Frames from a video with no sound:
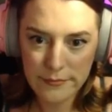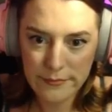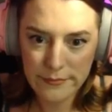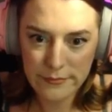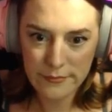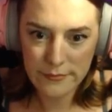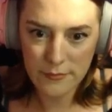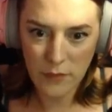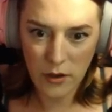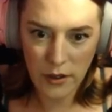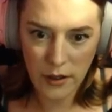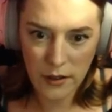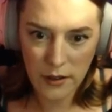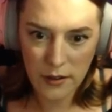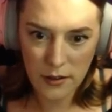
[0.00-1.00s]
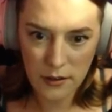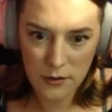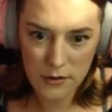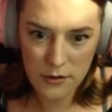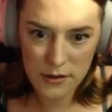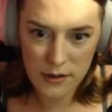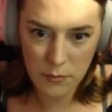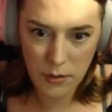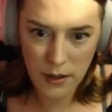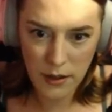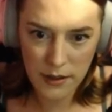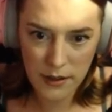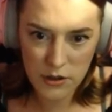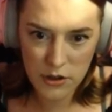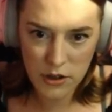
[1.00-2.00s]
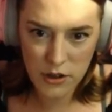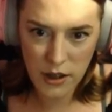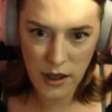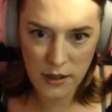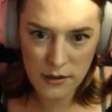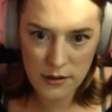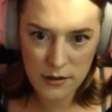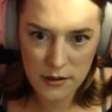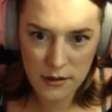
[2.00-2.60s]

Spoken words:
My loosely placed chairs.